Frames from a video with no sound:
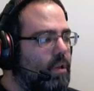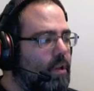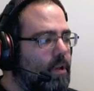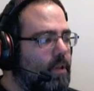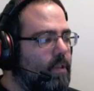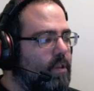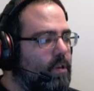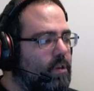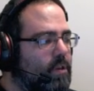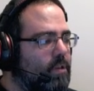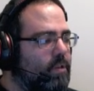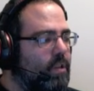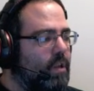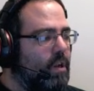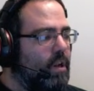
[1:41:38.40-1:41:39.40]
that it
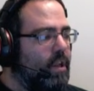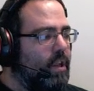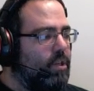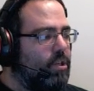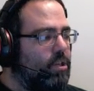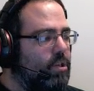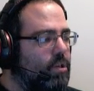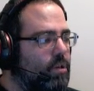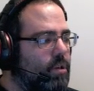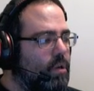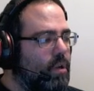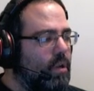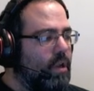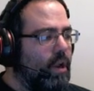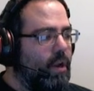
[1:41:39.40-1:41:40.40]
is the Lich
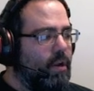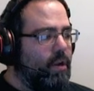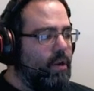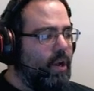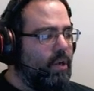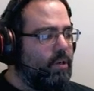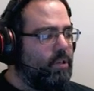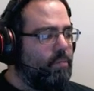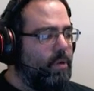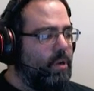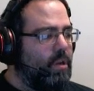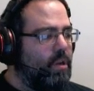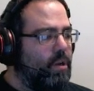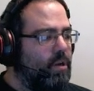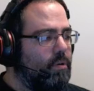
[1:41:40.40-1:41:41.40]
and not my
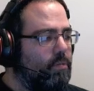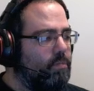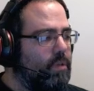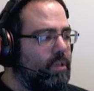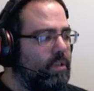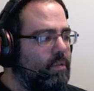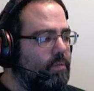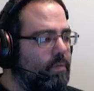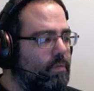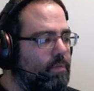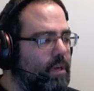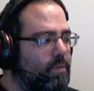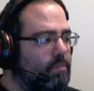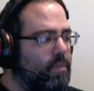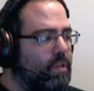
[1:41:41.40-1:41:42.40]
unmis
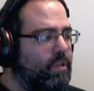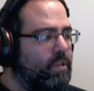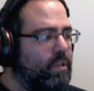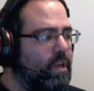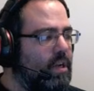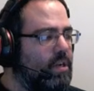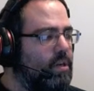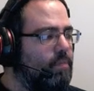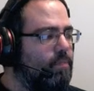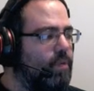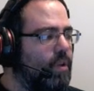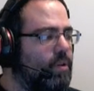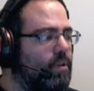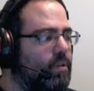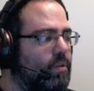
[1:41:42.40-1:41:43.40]
my misguided
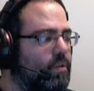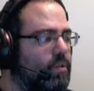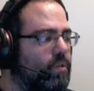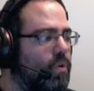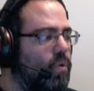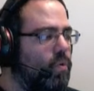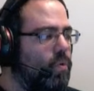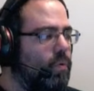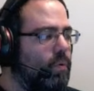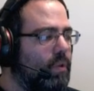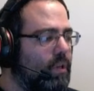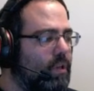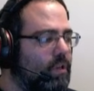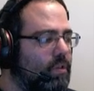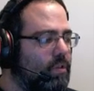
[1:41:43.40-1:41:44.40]
brother's soul
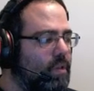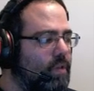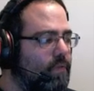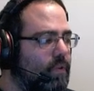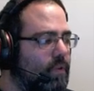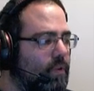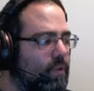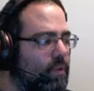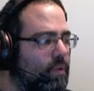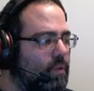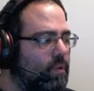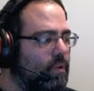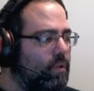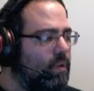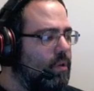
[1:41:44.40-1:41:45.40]
that is evil.
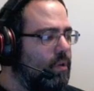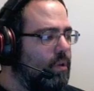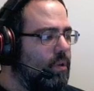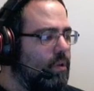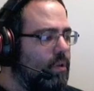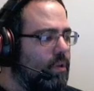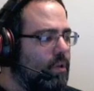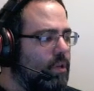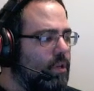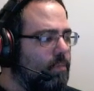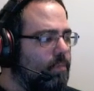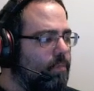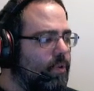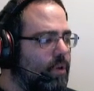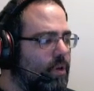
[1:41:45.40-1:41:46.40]

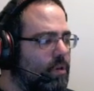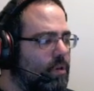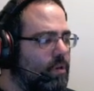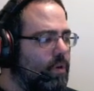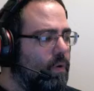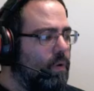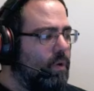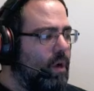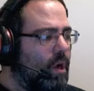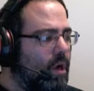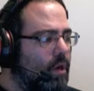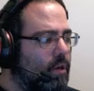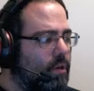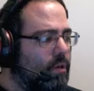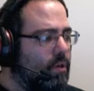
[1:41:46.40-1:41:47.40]
Upon your
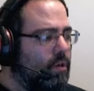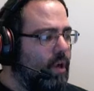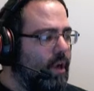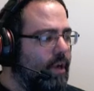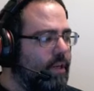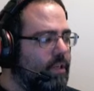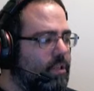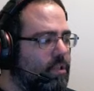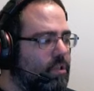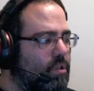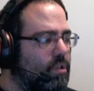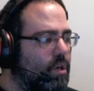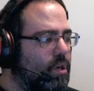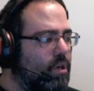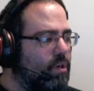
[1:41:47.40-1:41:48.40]
honor I
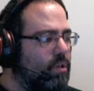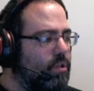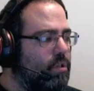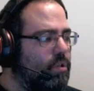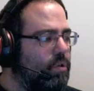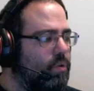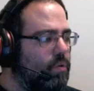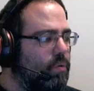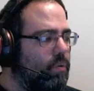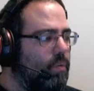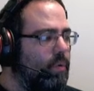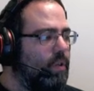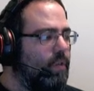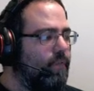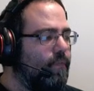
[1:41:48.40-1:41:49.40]
charge you
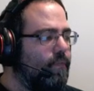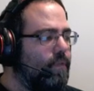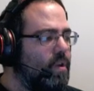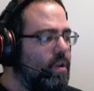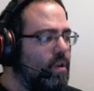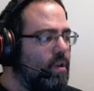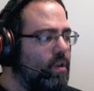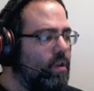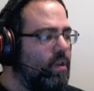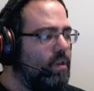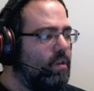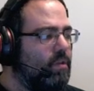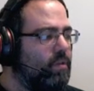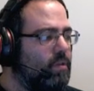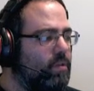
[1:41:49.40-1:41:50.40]
with freeing
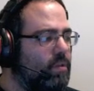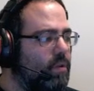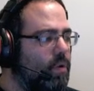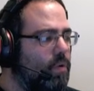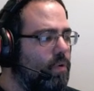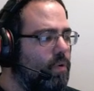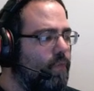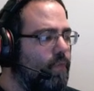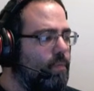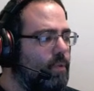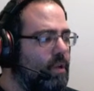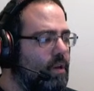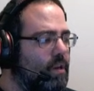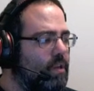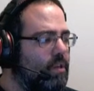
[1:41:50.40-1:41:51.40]
his soul from the
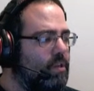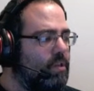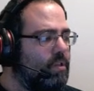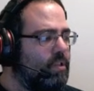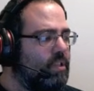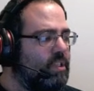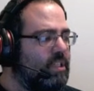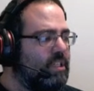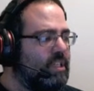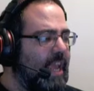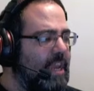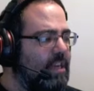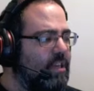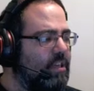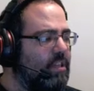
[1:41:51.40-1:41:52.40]
Lich's
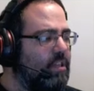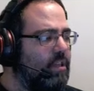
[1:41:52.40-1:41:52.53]
taint.